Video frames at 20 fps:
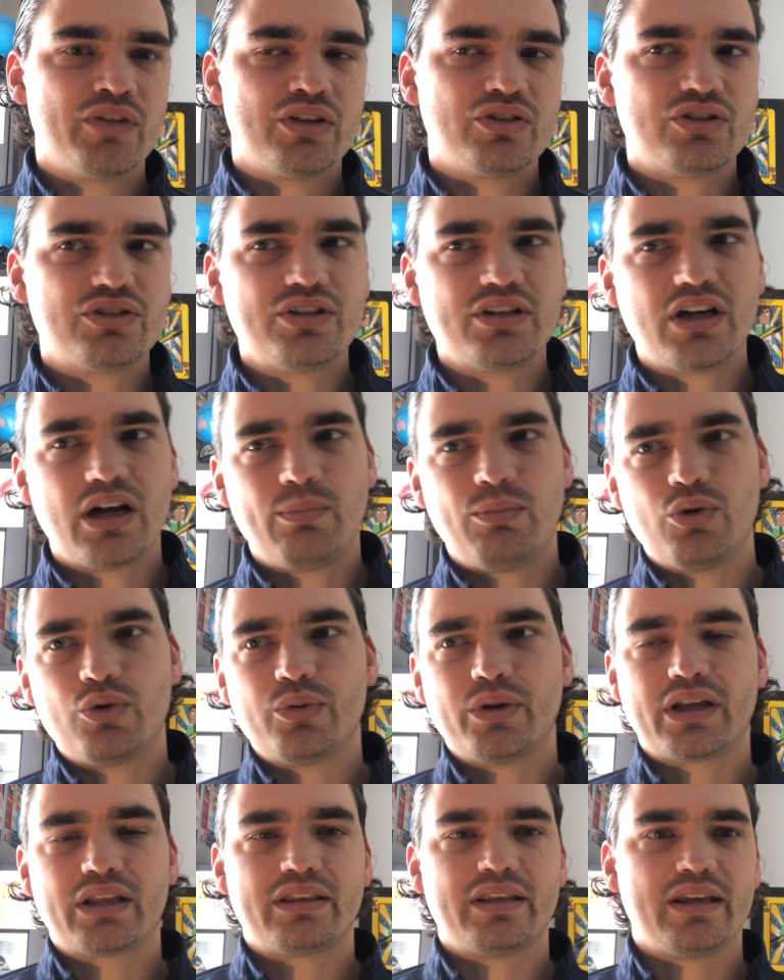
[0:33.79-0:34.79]
Just a couple
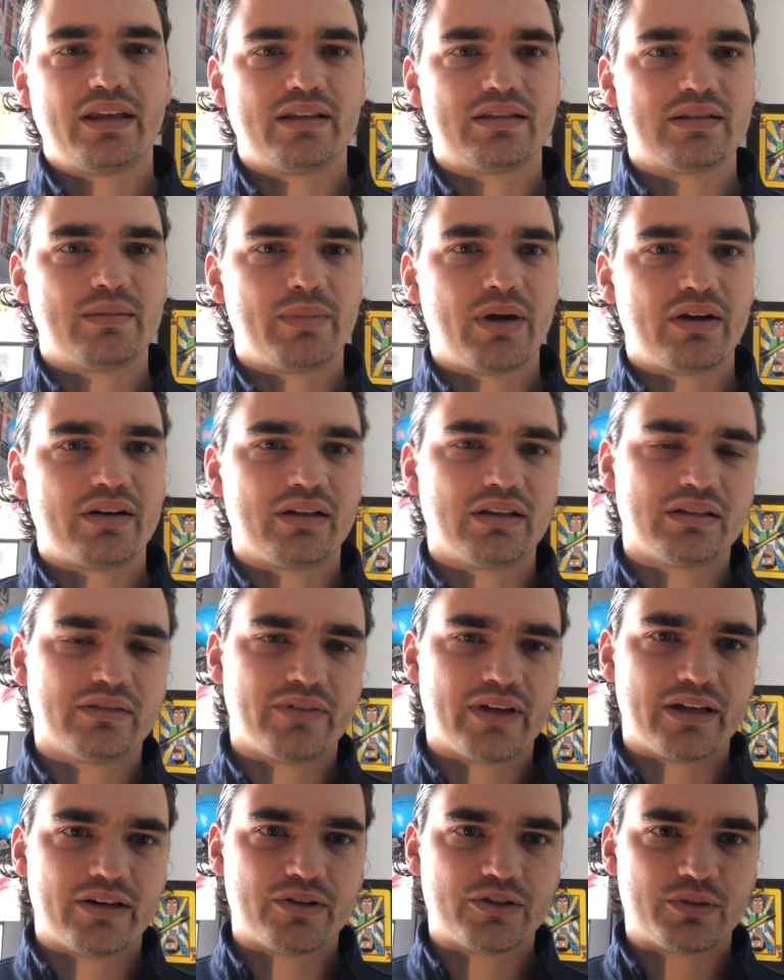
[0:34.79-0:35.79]
quick things about
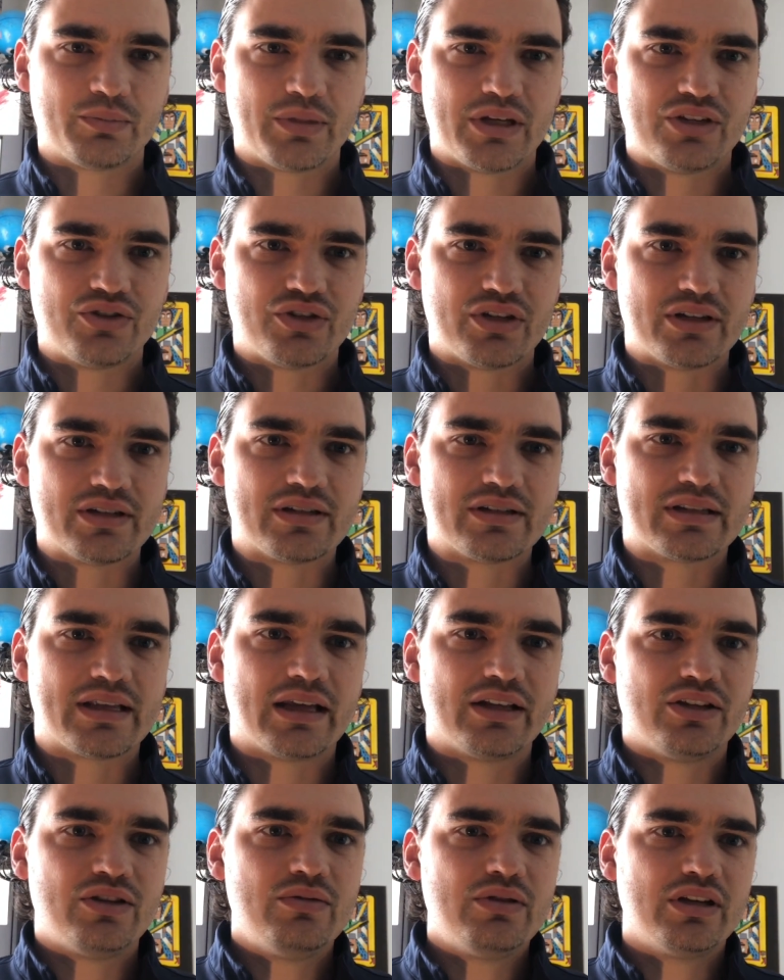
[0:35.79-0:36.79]
elevator speeches is
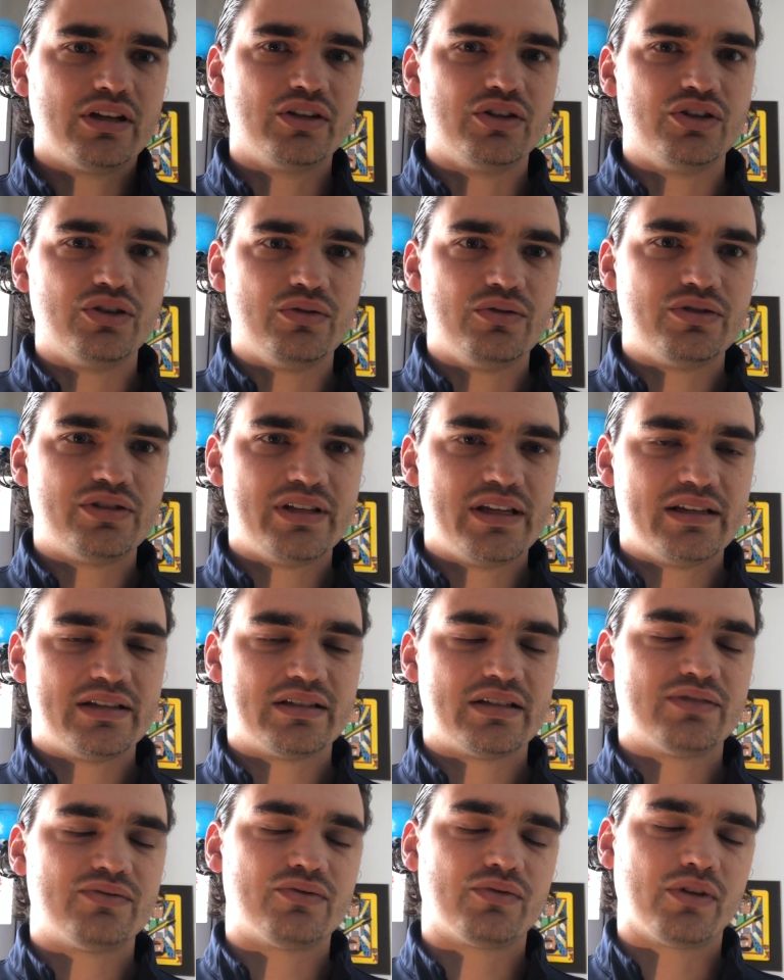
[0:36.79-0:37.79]
that you can use these
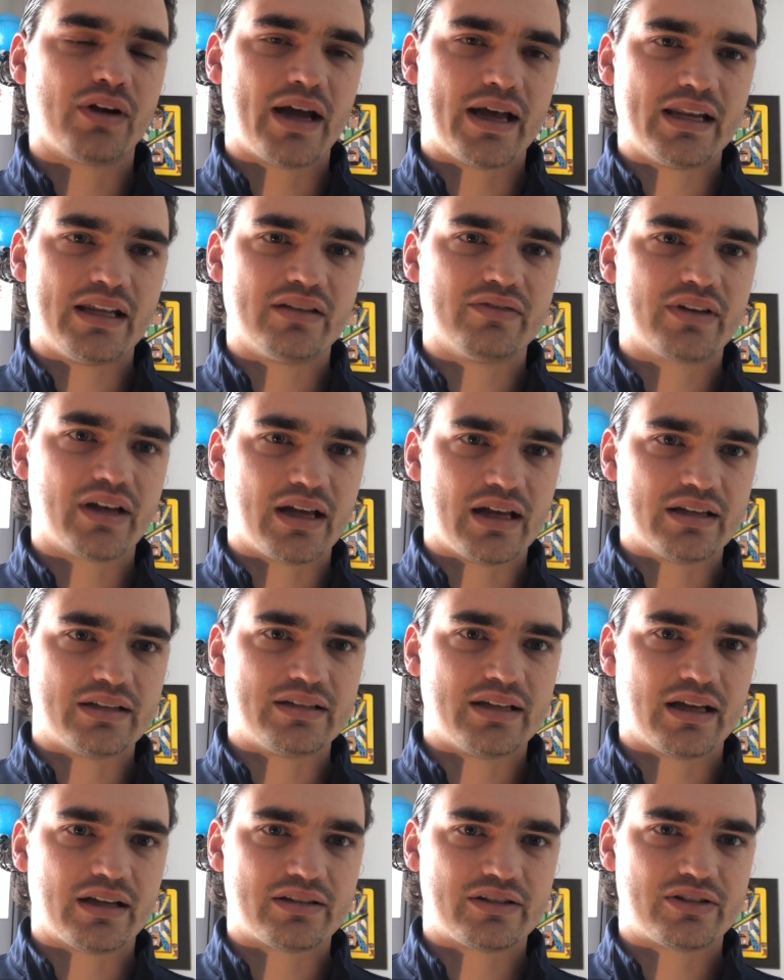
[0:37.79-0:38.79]
in a variety of
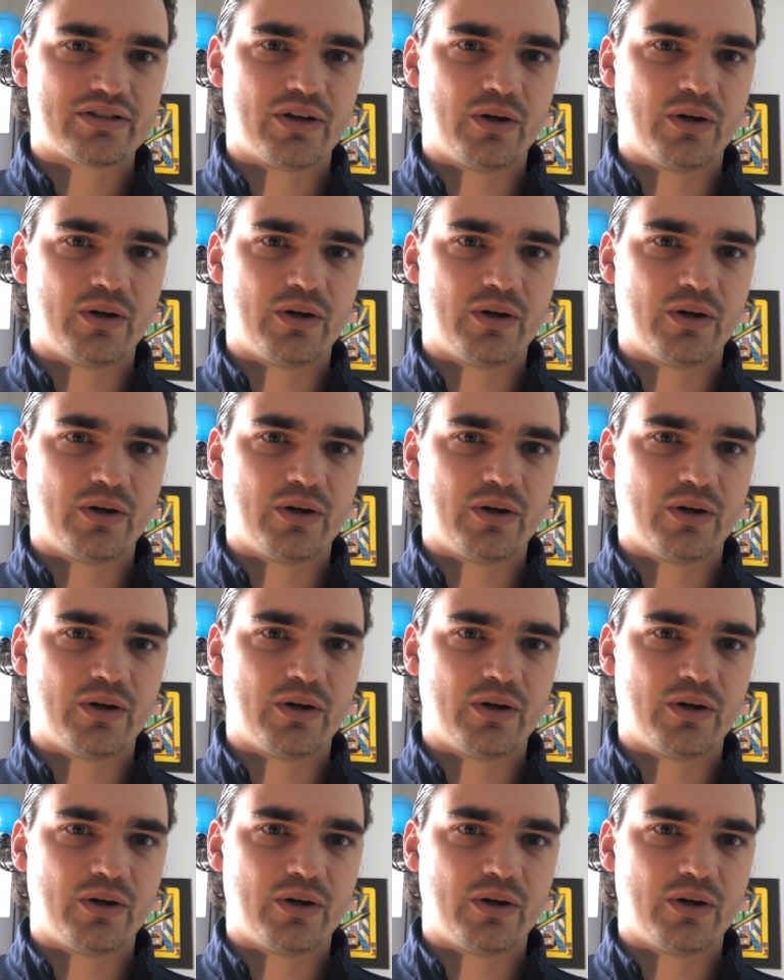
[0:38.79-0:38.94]
contexts.